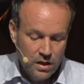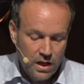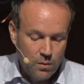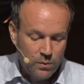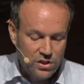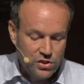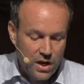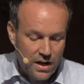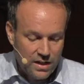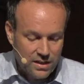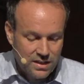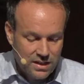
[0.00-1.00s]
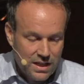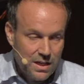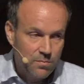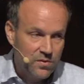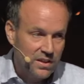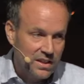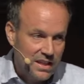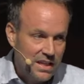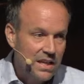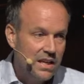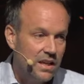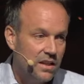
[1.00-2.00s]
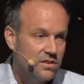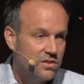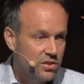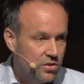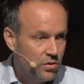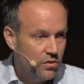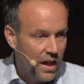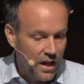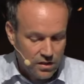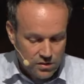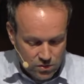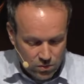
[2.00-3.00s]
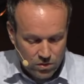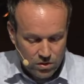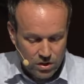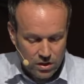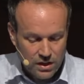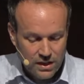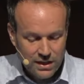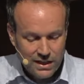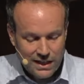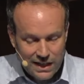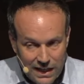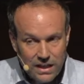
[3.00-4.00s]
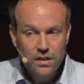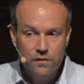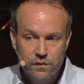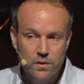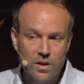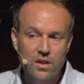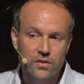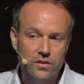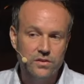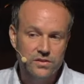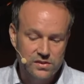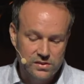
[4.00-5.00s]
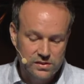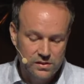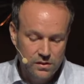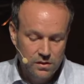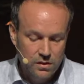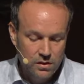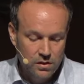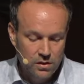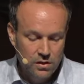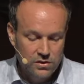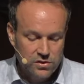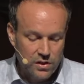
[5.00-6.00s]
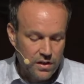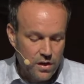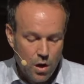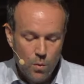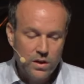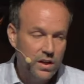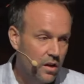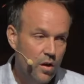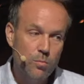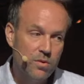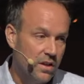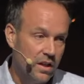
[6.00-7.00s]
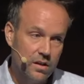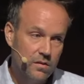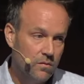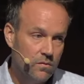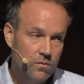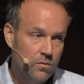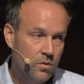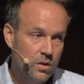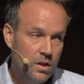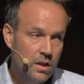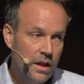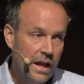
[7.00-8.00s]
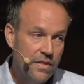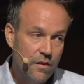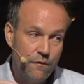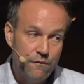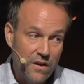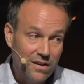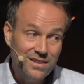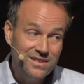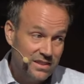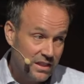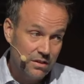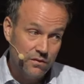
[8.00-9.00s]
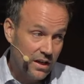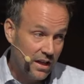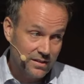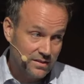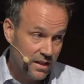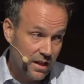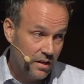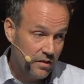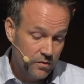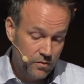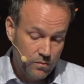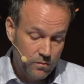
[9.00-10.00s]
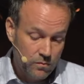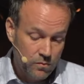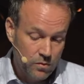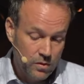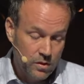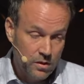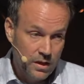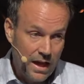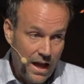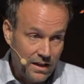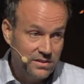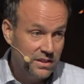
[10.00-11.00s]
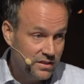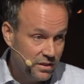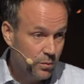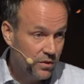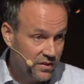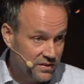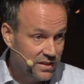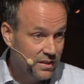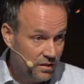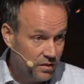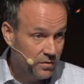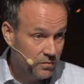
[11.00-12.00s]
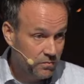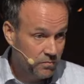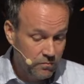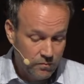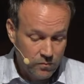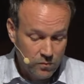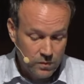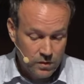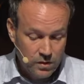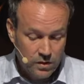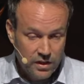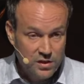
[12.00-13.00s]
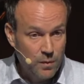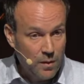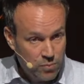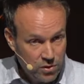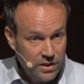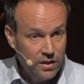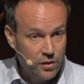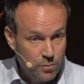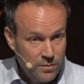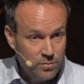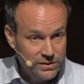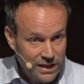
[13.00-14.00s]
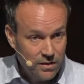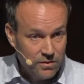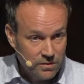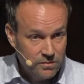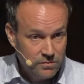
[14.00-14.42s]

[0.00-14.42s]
And we try to keep the key to that door hidden from others so that no one can open it. And the Pharisee even has that. How does he deal with his guilt? It's by putting other people down.